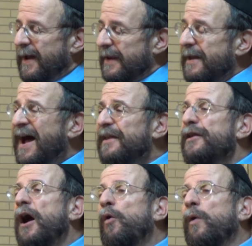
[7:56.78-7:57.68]
and not
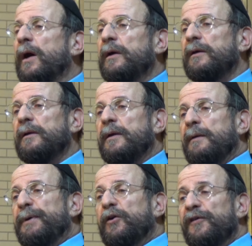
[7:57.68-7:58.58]
Noah?
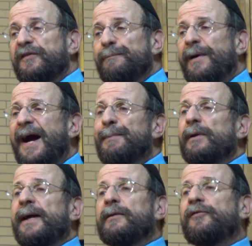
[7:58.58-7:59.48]
Because the
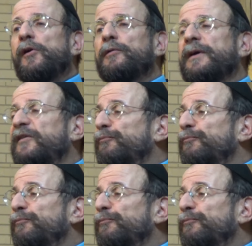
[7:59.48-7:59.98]
Bible had told us